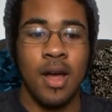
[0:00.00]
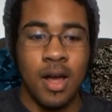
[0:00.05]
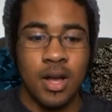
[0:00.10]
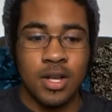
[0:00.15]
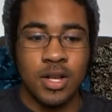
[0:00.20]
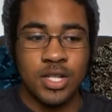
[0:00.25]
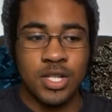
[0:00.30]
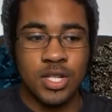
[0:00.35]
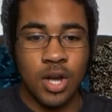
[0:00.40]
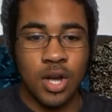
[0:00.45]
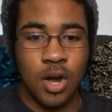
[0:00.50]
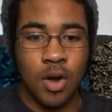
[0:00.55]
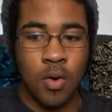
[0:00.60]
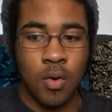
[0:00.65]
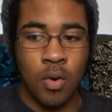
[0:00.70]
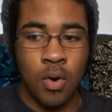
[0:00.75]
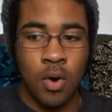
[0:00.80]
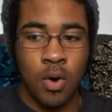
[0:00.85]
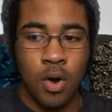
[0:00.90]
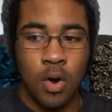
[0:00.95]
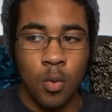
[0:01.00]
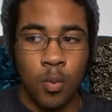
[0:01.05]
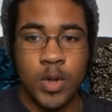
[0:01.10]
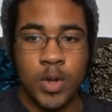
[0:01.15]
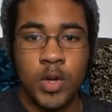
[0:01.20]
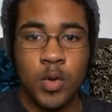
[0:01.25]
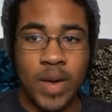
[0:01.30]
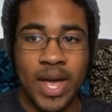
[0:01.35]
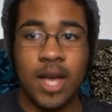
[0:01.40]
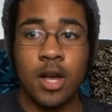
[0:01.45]
So when
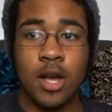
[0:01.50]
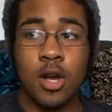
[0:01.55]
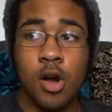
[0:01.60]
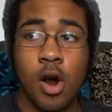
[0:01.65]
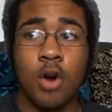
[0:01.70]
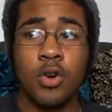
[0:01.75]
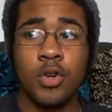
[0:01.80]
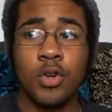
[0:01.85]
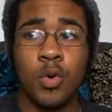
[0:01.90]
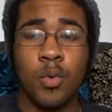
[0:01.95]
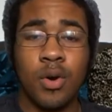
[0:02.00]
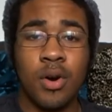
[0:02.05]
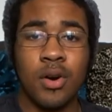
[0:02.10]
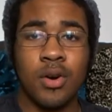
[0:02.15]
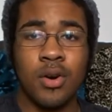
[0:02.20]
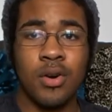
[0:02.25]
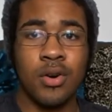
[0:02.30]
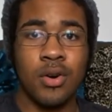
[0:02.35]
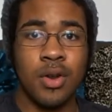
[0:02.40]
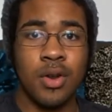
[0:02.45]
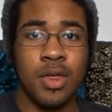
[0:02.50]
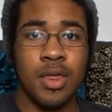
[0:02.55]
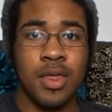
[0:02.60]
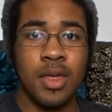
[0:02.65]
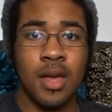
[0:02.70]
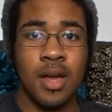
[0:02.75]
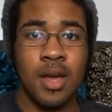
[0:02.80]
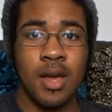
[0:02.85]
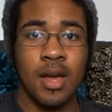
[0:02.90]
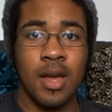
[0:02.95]
you hit cardinal earth,
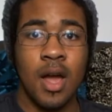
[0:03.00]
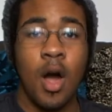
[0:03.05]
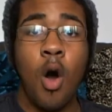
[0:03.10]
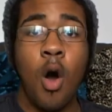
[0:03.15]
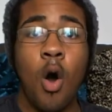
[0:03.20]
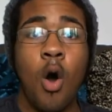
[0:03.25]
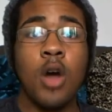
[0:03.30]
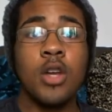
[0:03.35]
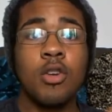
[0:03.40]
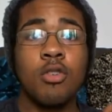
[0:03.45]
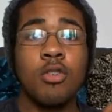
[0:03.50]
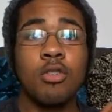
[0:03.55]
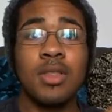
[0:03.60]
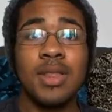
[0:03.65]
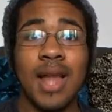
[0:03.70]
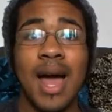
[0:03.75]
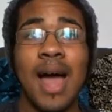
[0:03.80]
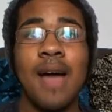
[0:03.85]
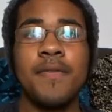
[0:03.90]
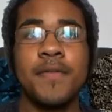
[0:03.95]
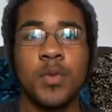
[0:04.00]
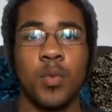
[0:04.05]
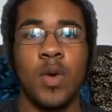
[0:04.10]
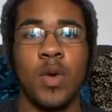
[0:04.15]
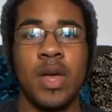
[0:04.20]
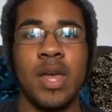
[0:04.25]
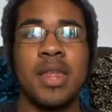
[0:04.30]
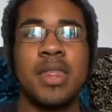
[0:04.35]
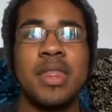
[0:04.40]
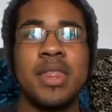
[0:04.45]
all you're left
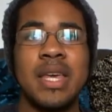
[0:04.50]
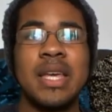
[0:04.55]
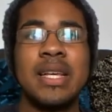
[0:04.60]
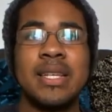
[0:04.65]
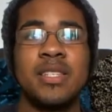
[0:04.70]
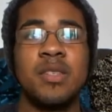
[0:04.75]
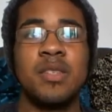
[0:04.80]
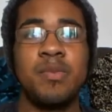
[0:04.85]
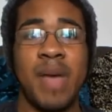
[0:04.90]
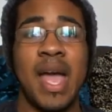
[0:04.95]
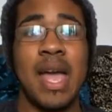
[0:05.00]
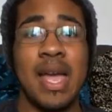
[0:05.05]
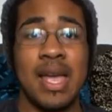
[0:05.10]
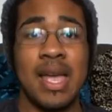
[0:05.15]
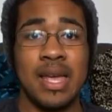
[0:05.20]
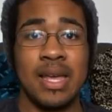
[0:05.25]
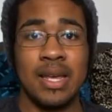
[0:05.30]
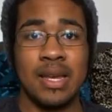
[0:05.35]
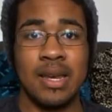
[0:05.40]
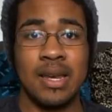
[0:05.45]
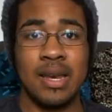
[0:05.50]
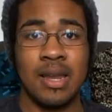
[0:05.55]
with is pain.